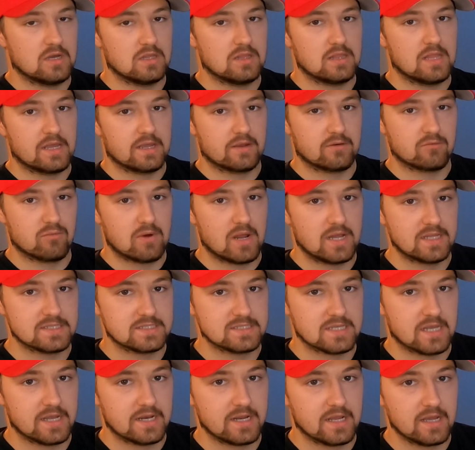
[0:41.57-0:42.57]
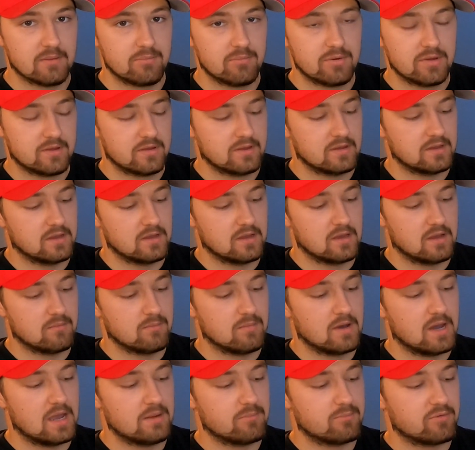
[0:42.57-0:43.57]
like right side up.
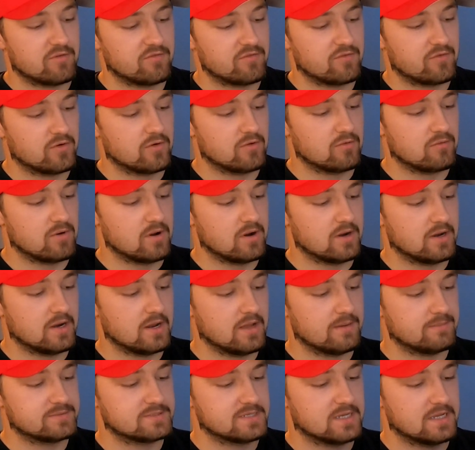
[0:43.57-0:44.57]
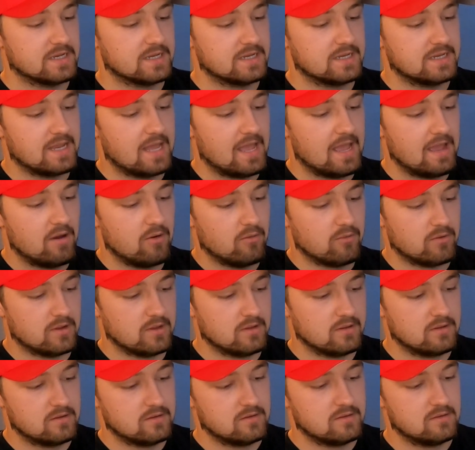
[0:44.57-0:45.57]
I prefer to run it upside
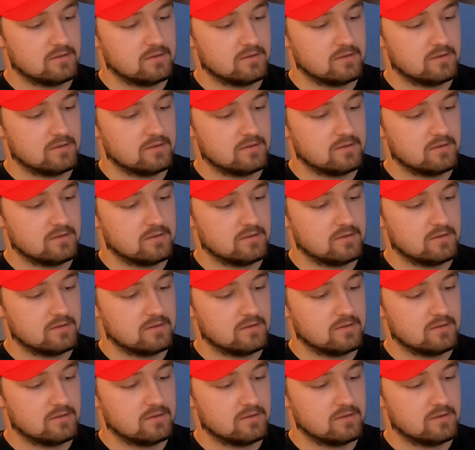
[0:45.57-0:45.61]
down